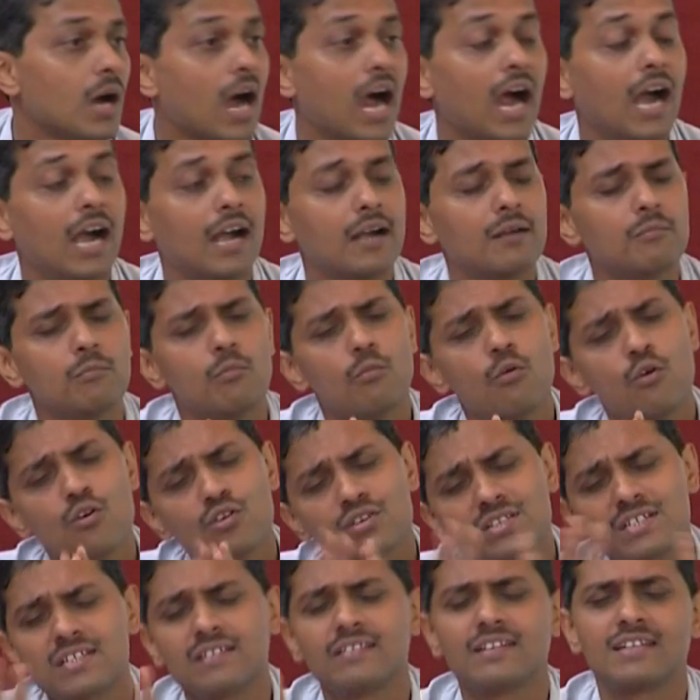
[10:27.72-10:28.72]
and
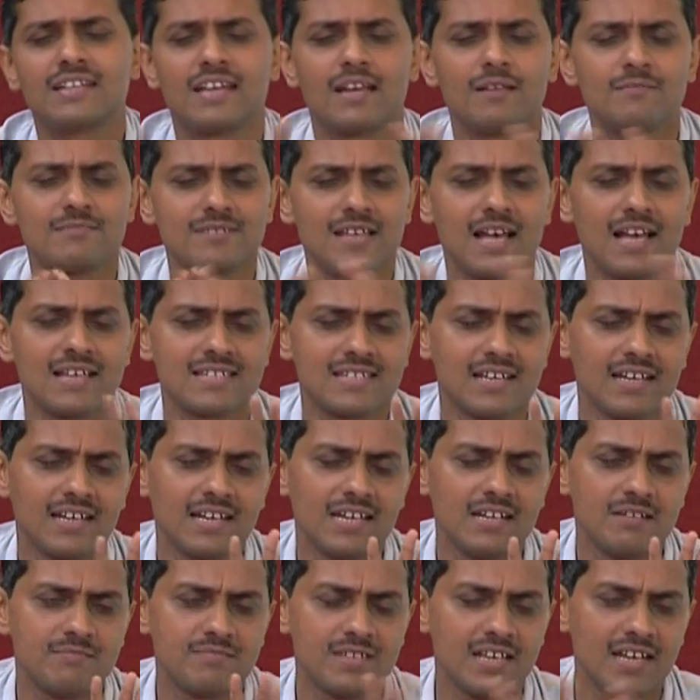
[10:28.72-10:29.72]
most of the times as i
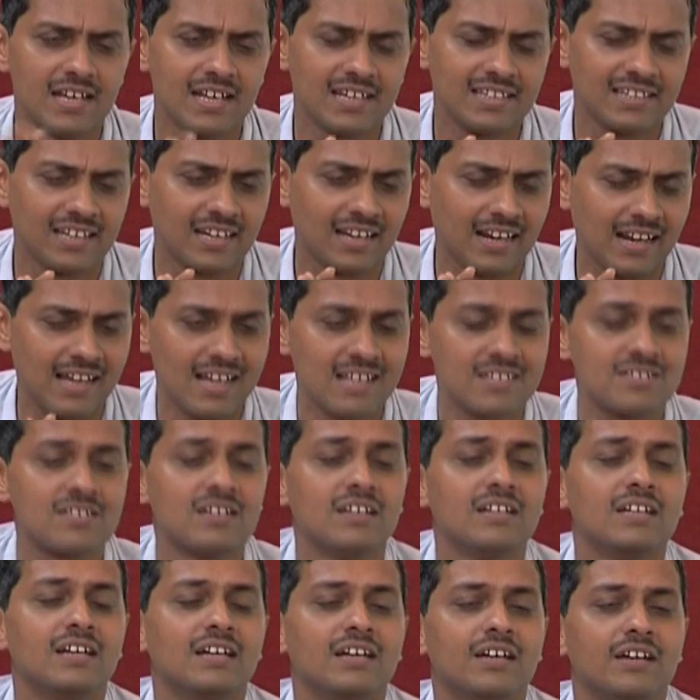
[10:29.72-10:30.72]
keep saying in the class
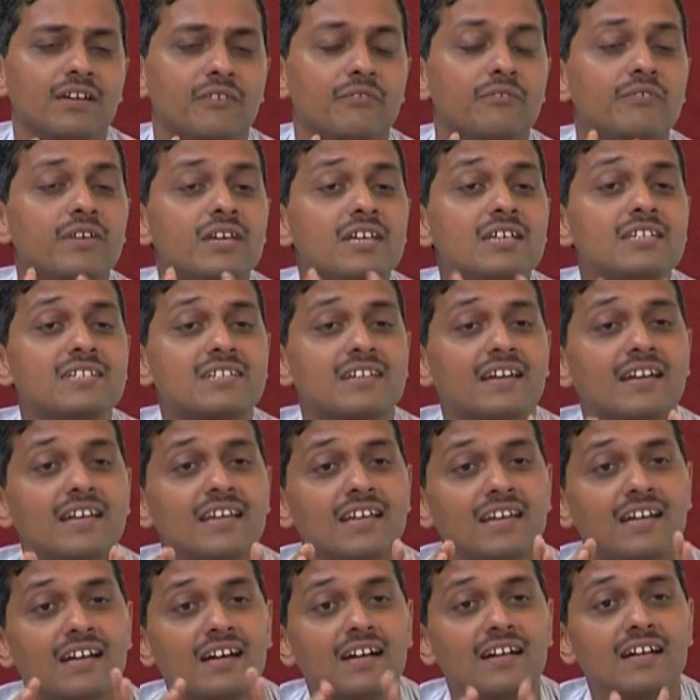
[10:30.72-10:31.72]
we
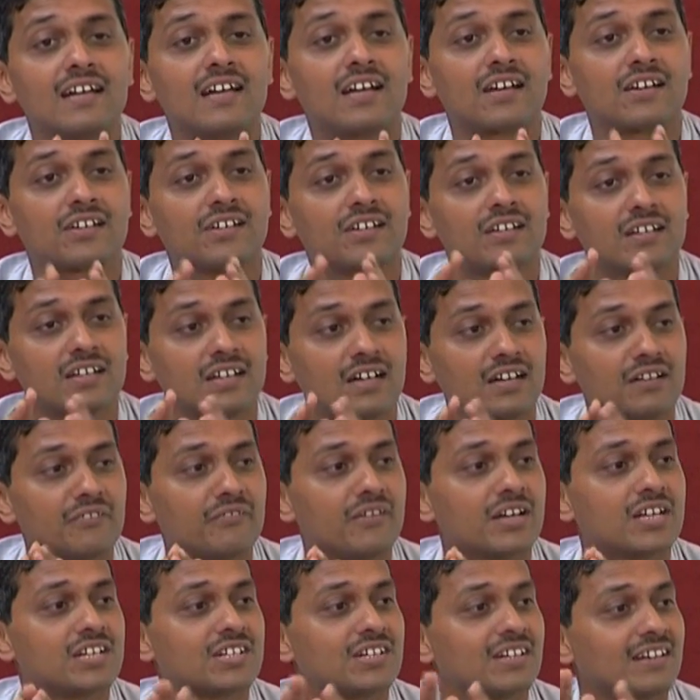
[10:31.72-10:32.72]
study conduction,
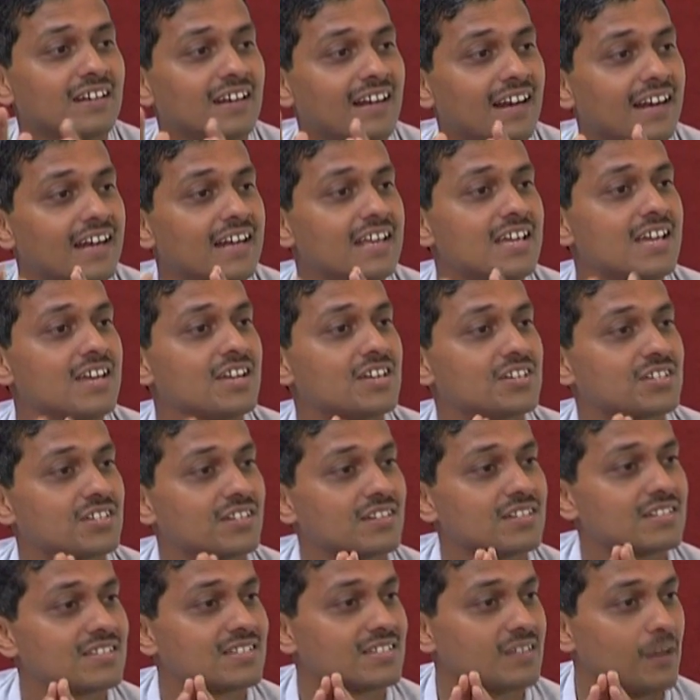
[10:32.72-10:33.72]
convection,
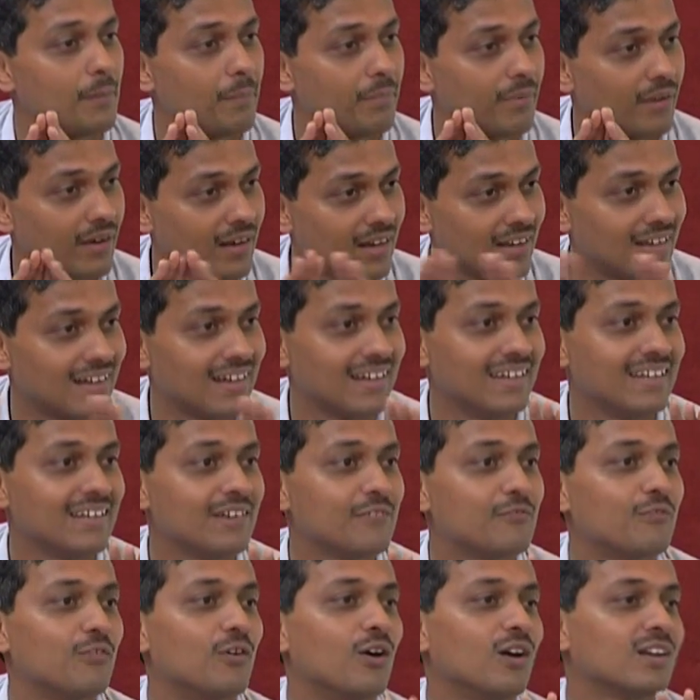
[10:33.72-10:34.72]
radiation
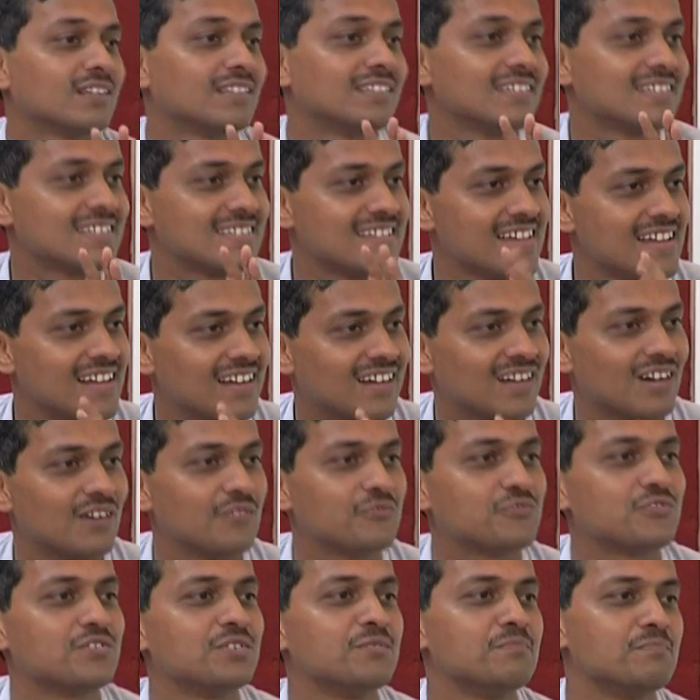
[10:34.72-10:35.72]
separately for the sake of
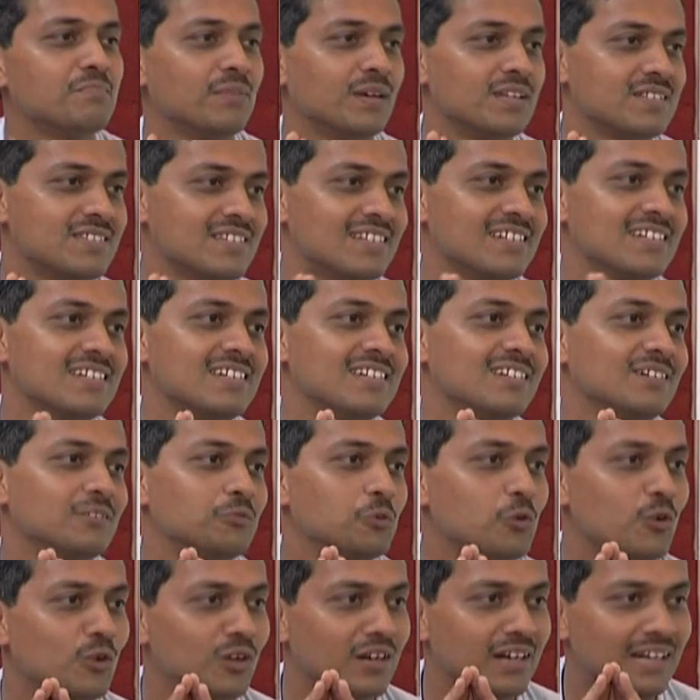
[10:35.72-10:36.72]
simplicity
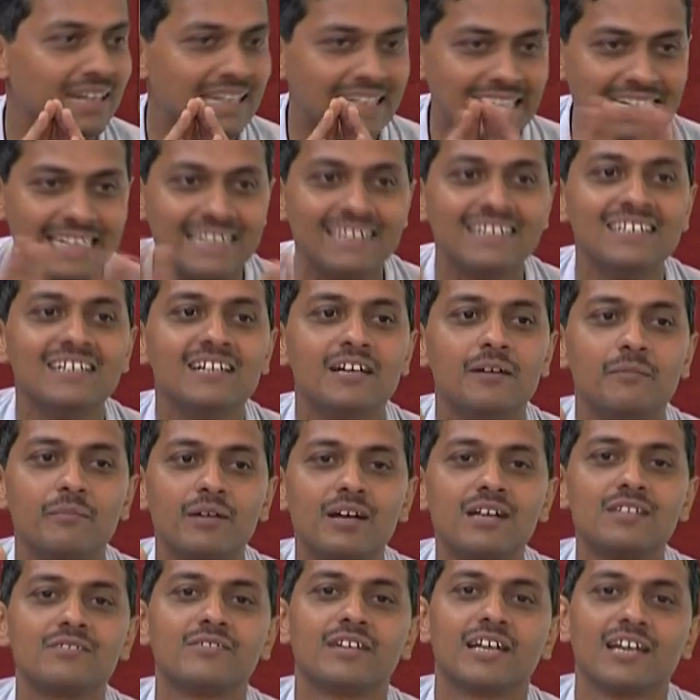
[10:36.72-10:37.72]
only
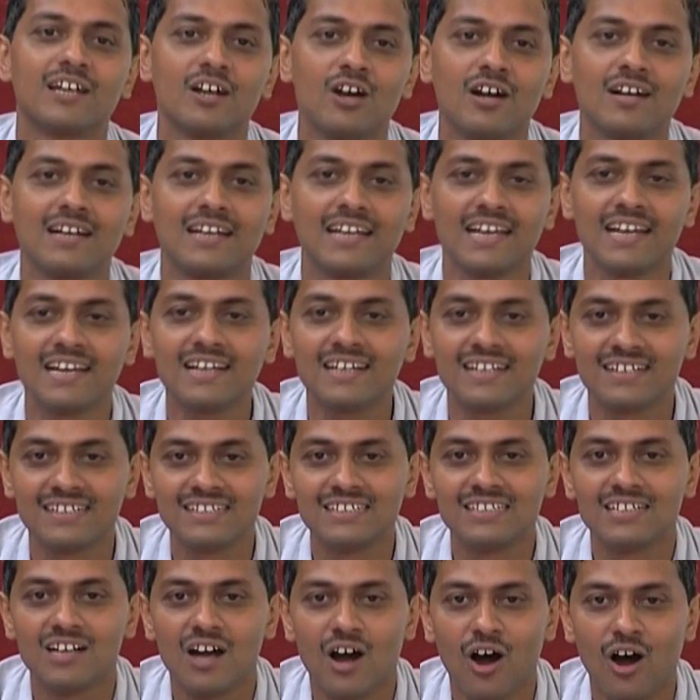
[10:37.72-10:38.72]
because we cannot take
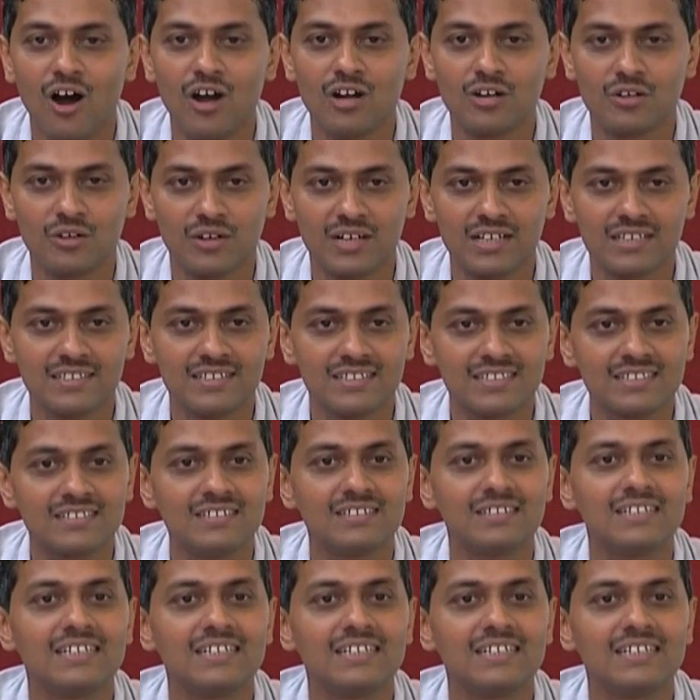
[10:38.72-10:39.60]
all together